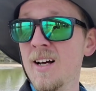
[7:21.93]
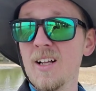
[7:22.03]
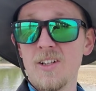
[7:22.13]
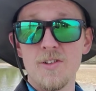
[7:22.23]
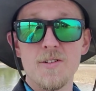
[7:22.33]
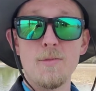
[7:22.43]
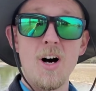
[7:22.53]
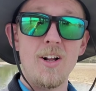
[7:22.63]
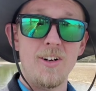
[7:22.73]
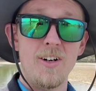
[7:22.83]
a little
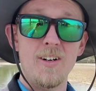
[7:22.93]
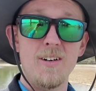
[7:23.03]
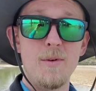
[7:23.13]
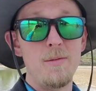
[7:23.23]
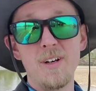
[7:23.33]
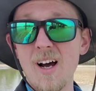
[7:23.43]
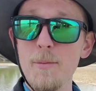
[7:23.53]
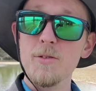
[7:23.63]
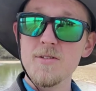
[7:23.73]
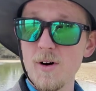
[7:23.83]
smaller, maybe a
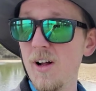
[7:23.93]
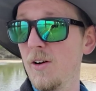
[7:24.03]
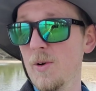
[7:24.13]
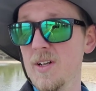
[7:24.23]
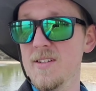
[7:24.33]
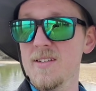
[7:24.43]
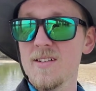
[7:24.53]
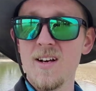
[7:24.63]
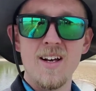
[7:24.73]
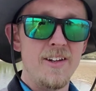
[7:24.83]
couple smaller
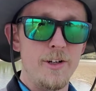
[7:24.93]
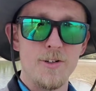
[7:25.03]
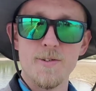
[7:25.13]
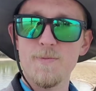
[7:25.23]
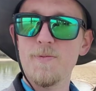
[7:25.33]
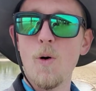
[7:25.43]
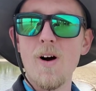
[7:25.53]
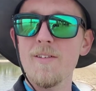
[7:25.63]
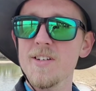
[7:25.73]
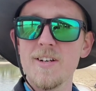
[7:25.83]
ones, there's
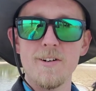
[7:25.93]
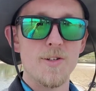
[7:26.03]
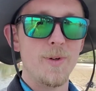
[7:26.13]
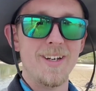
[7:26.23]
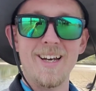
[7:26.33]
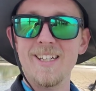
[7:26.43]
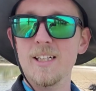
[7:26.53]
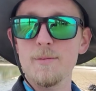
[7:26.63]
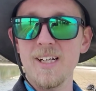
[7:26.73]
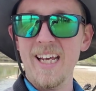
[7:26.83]
four of us here, so we can
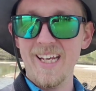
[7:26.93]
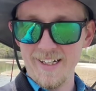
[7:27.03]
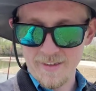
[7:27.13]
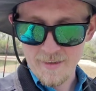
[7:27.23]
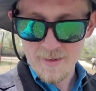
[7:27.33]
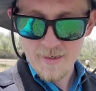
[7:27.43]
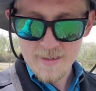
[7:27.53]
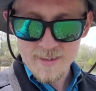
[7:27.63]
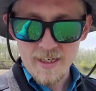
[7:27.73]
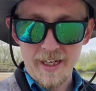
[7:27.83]
catch up to eight,
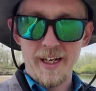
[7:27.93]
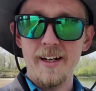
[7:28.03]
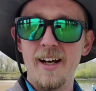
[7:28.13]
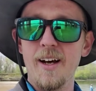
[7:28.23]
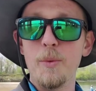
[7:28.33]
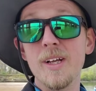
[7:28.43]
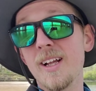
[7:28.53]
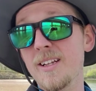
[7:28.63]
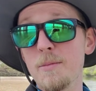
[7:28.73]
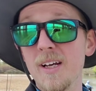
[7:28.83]
and uh, we can
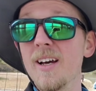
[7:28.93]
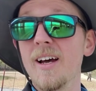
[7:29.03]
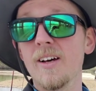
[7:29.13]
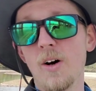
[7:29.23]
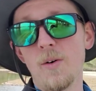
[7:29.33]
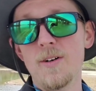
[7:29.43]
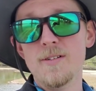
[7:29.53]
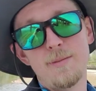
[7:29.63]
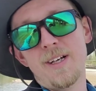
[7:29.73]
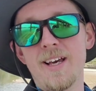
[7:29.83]
let the big guy go,
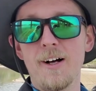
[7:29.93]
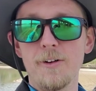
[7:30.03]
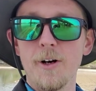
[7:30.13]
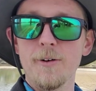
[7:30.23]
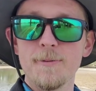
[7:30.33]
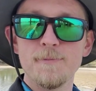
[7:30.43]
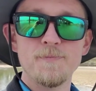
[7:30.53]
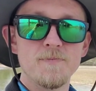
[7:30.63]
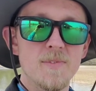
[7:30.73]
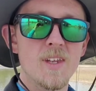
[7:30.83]
big gal go.
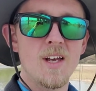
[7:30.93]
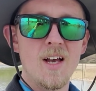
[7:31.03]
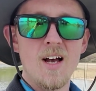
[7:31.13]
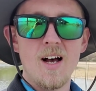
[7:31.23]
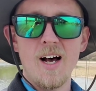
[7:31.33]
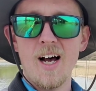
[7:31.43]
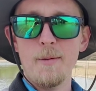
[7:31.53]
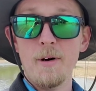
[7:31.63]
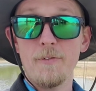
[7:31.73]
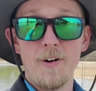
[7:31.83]

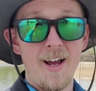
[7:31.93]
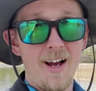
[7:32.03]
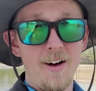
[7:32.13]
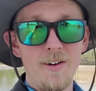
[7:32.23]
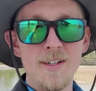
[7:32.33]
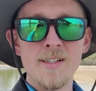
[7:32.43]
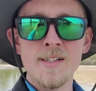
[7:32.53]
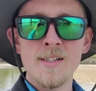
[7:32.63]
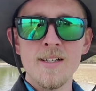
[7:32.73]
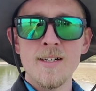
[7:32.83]
Uh, but for now,
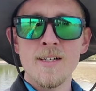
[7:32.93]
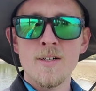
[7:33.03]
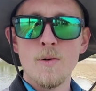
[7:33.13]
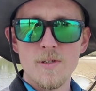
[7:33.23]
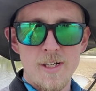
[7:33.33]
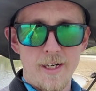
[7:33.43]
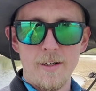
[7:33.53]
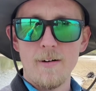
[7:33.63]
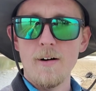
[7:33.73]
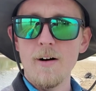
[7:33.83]
we're
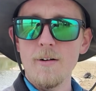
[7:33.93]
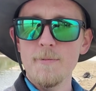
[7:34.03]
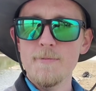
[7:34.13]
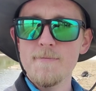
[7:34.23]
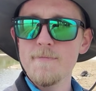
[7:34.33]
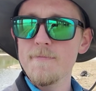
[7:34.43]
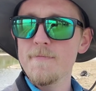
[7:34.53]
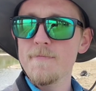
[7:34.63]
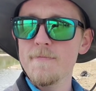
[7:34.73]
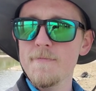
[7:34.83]
taking her home,
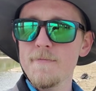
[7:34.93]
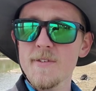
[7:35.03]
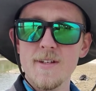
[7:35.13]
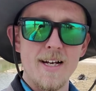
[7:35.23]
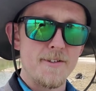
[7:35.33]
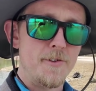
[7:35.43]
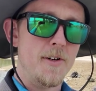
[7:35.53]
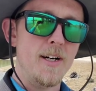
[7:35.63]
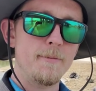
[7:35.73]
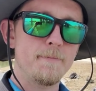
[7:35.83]
slicing
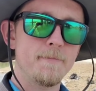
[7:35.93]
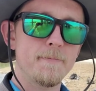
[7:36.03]
her up,